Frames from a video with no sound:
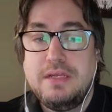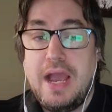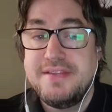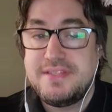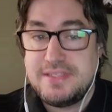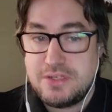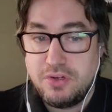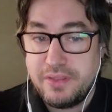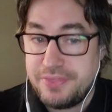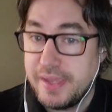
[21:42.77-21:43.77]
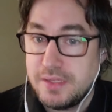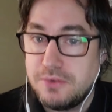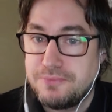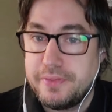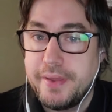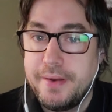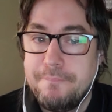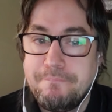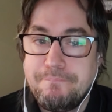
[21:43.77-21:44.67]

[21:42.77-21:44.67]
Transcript: I sincerely thank you for that.